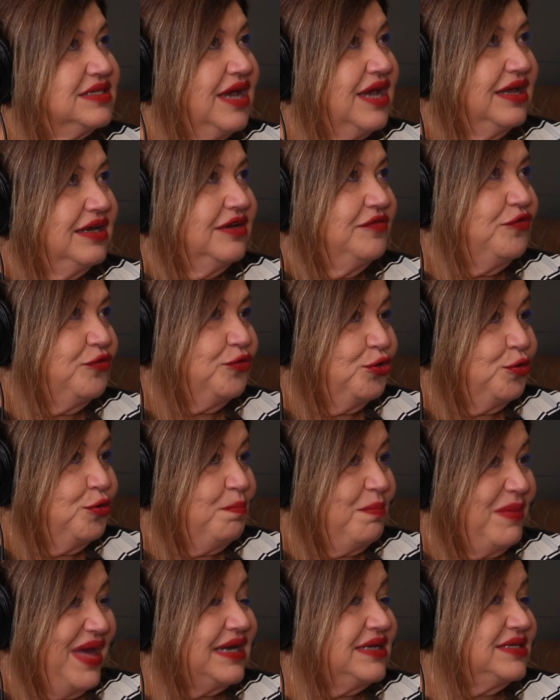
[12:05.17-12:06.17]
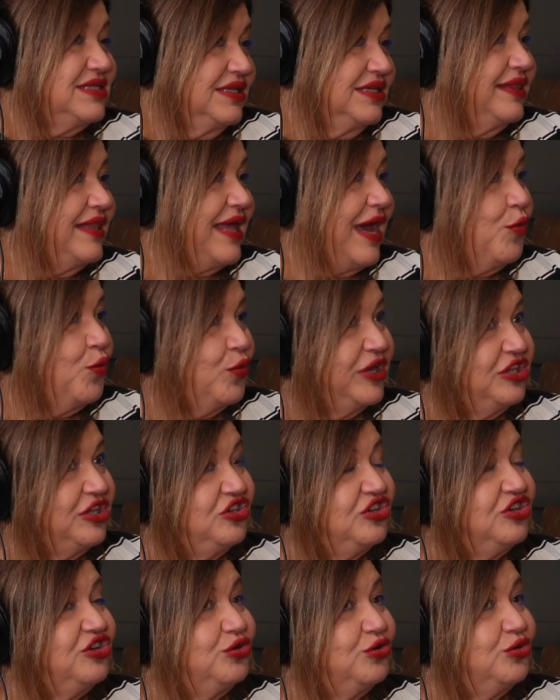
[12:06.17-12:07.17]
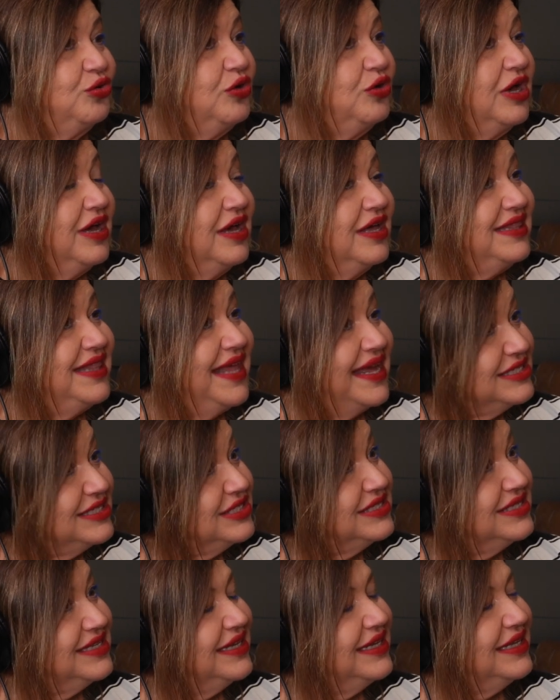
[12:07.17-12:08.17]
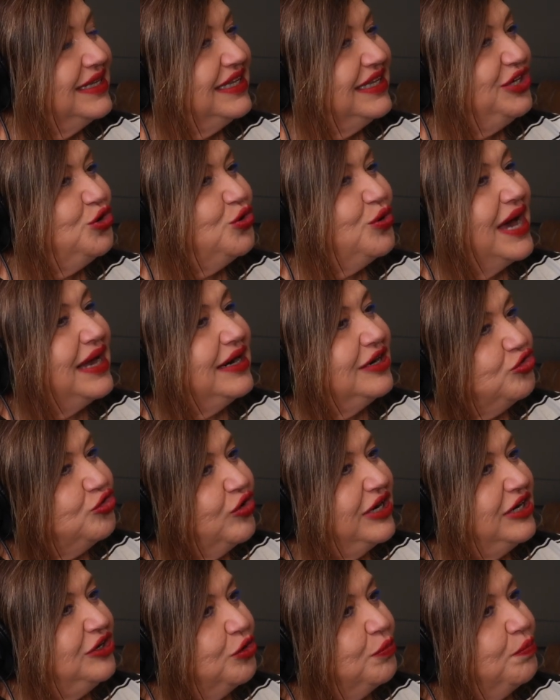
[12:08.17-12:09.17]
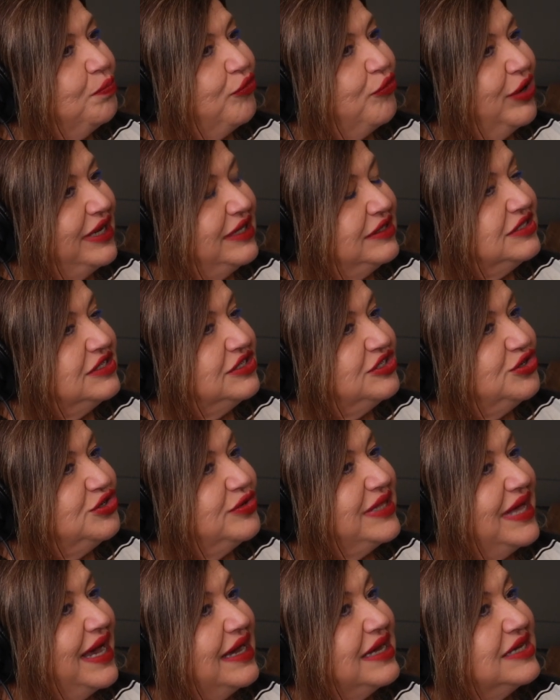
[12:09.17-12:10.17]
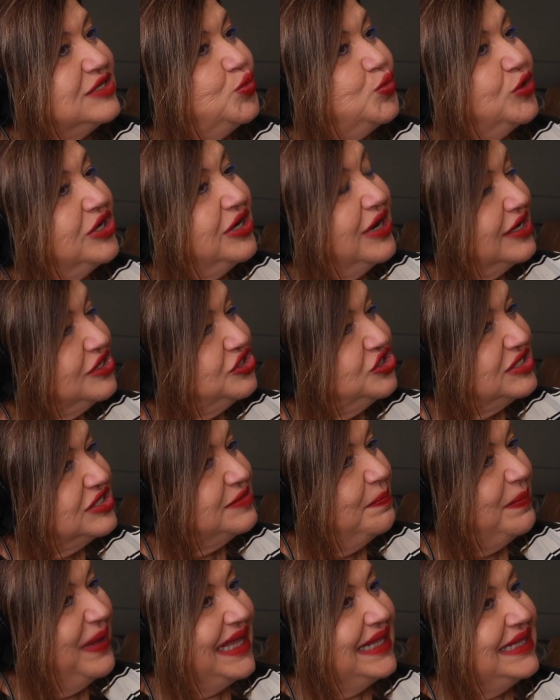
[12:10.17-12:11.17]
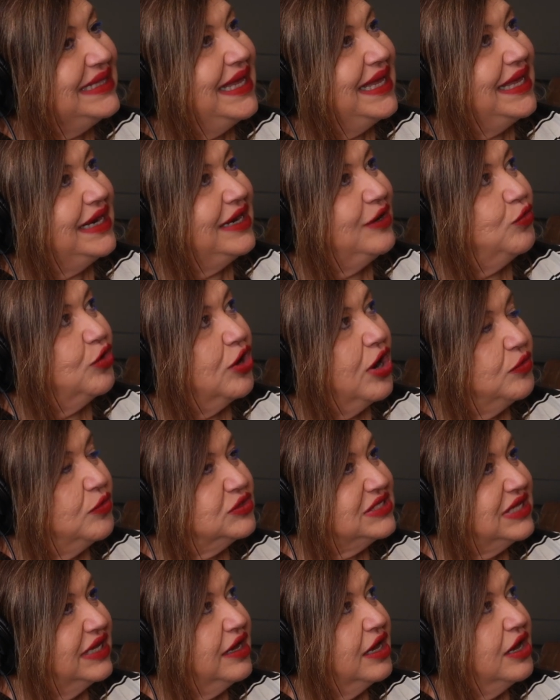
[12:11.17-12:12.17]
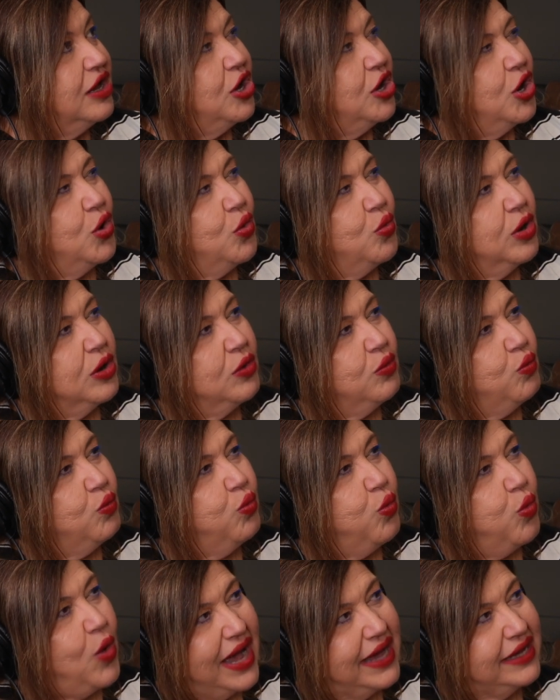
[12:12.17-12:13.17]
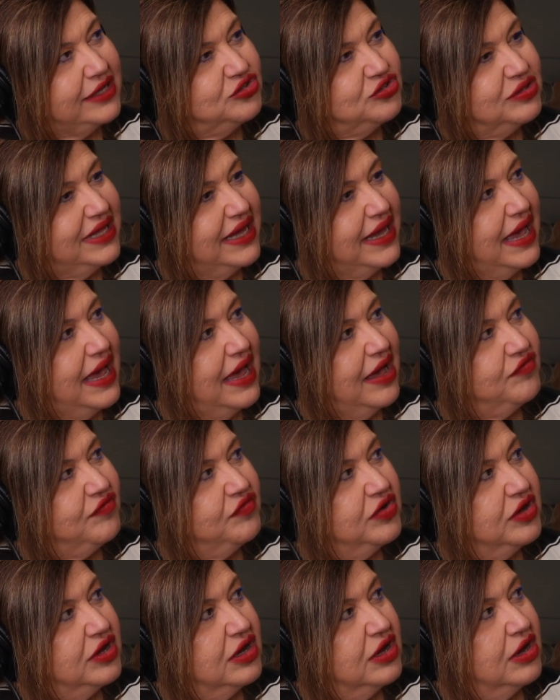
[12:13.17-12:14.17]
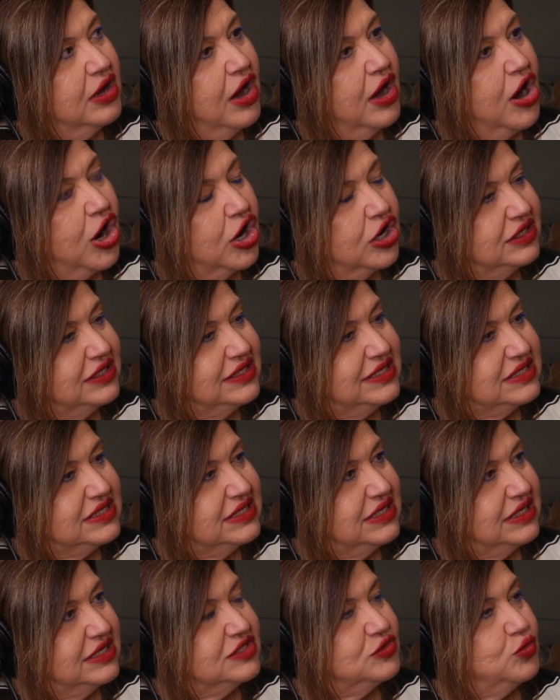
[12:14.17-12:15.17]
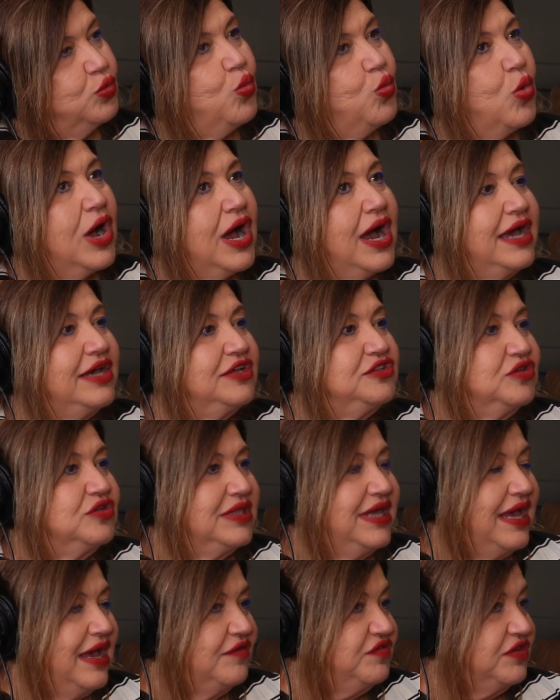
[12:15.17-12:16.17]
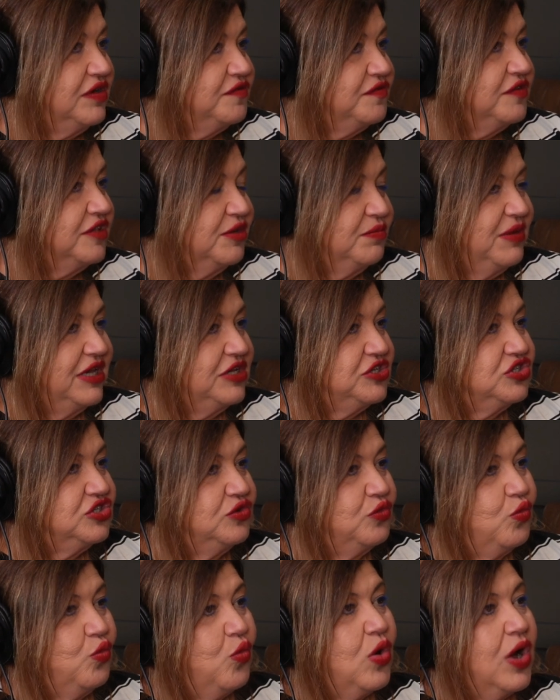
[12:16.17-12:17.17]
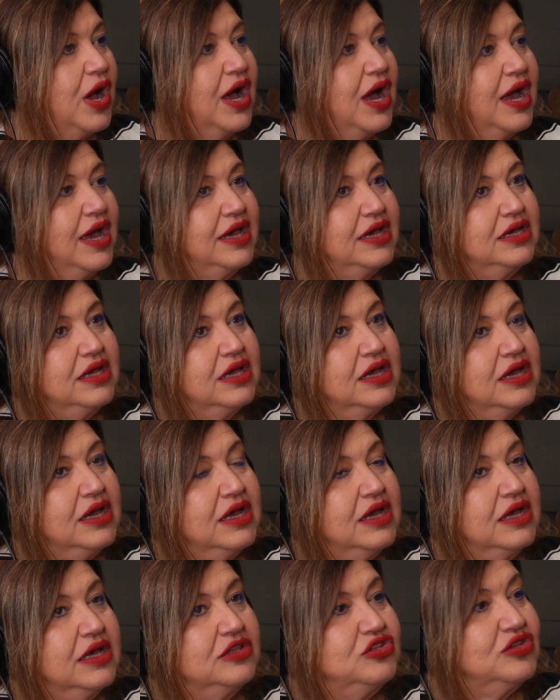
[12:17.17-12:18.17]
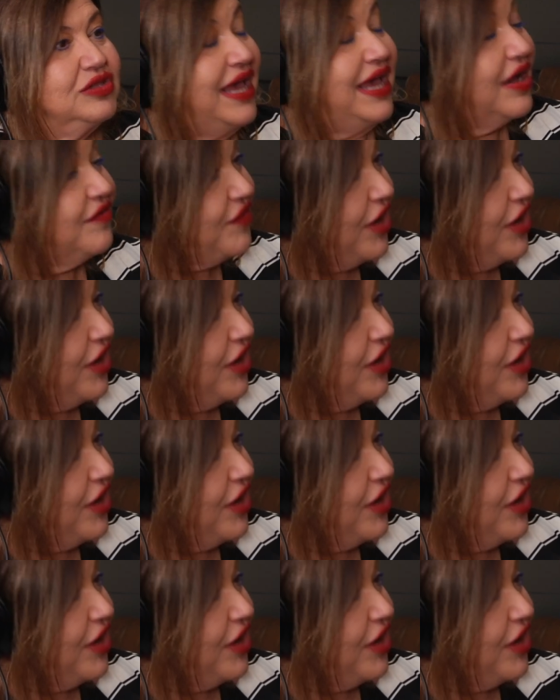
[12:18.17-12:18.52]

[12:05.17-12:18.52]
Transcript: kind of root medicine that we do, you kind of train your brain to do that because we're not just band-aiding. We're always like, well, why do they have heart disease? Why do they have inflammation? Why do they have